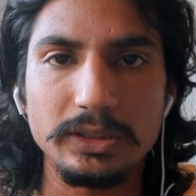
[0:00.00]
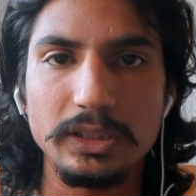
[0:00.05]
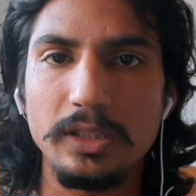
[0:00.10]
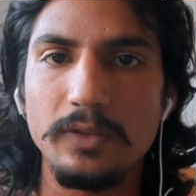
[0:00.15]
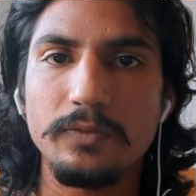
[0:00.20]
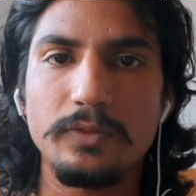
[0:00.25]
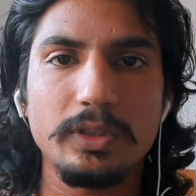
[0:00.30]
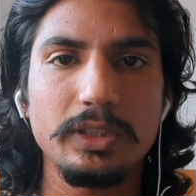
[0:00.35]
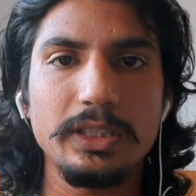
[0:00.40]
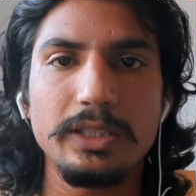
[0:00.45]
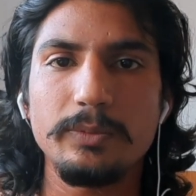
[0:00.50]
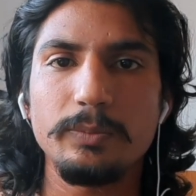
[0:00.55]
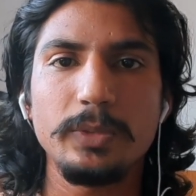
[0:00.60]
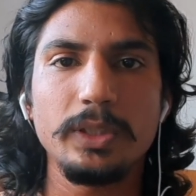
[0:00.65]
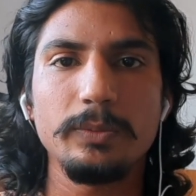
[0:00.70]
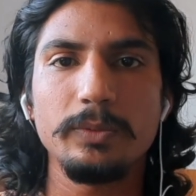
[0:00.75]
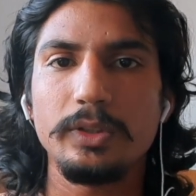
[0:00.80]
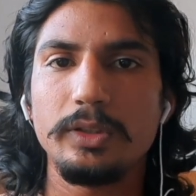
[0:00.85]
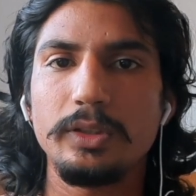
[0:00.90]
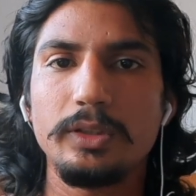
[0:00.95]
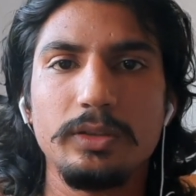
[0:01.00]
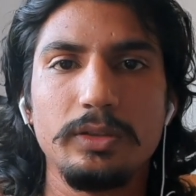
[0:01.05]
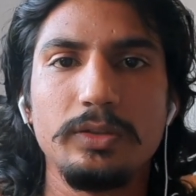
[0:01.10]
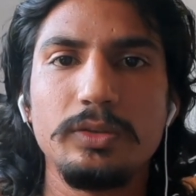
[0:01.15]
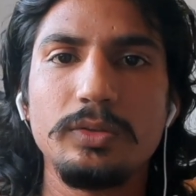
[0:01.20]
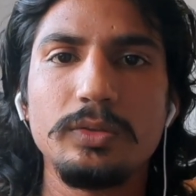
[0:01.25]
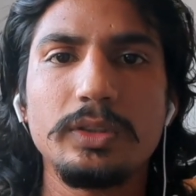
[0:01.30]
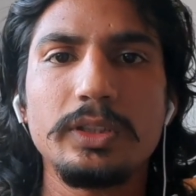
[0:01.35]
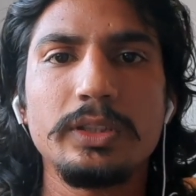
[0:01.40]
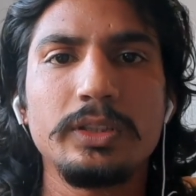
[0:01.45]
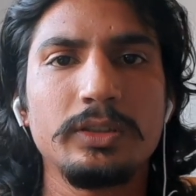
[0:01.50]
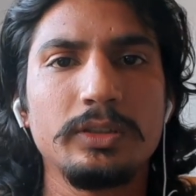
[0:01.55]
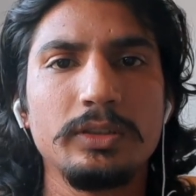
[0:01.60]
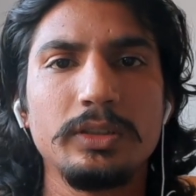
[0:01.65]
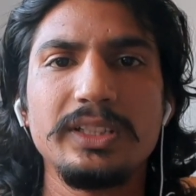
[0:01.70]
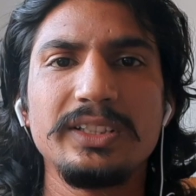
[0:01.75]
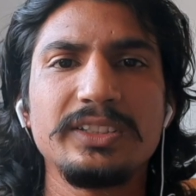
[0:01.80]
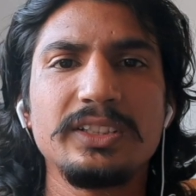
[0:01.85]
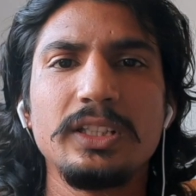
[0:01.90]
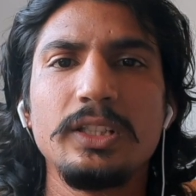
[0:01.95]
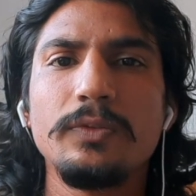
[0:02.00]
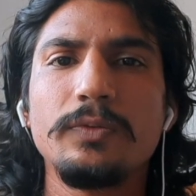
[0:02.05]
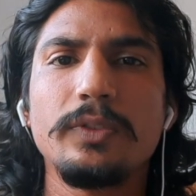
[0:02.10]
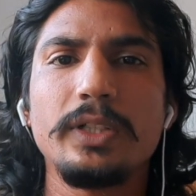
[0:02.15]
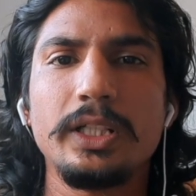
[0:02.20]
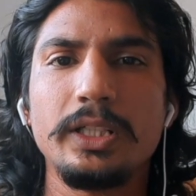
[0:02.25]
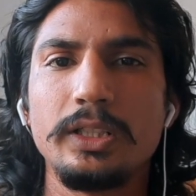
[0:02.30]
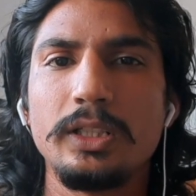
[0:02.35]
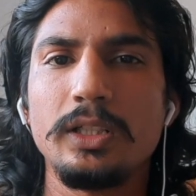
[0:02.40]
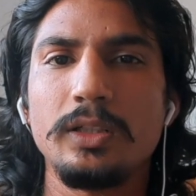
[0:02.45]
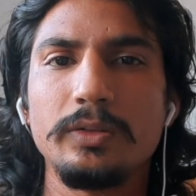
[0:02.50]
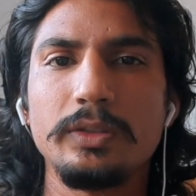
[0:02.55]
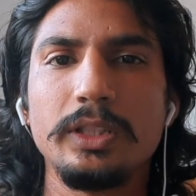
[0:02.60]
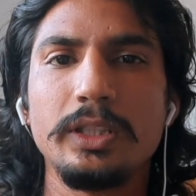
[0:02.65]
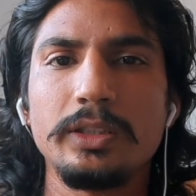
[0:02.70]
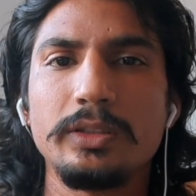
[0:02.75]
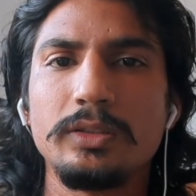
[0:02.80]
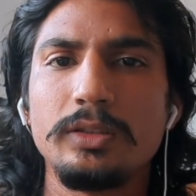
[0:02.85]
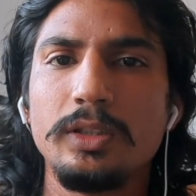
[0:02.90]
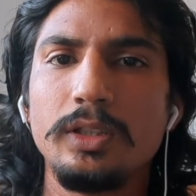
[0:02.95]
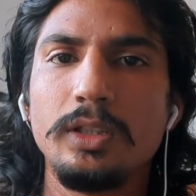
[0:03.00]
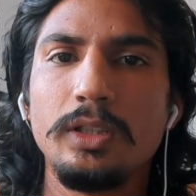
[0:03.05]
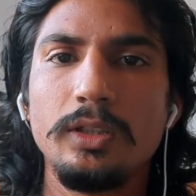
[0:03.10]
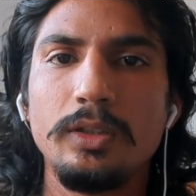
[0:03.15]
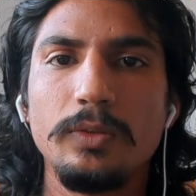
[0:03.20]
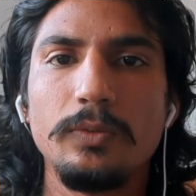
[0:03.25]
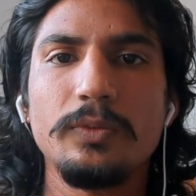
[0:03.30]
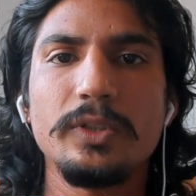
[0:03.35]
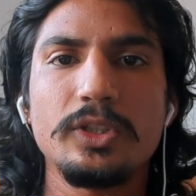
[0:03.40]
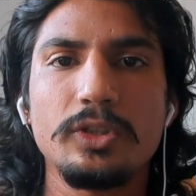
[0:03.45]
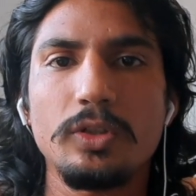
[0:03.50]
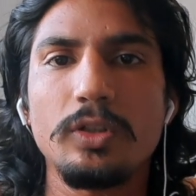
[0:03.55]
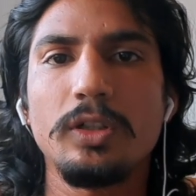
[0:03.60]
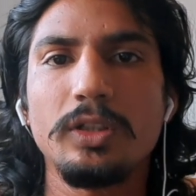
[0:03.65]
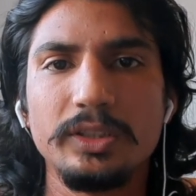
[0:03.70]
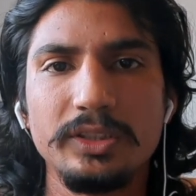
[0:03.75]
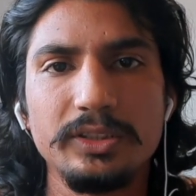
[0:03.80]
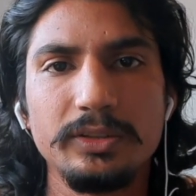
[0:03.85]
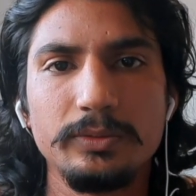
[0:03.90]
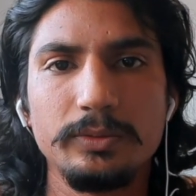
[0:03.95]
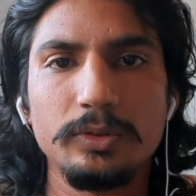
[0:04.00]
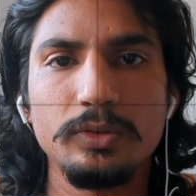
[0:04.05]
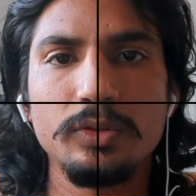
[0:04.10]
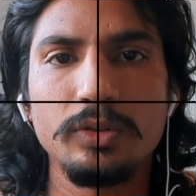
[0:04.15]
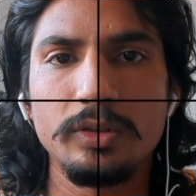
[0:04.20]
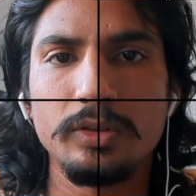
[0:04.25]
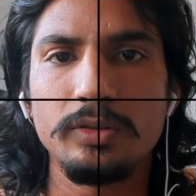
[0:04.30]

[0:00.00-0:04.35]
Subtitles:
After that, maybe you can easily find out that which college is good.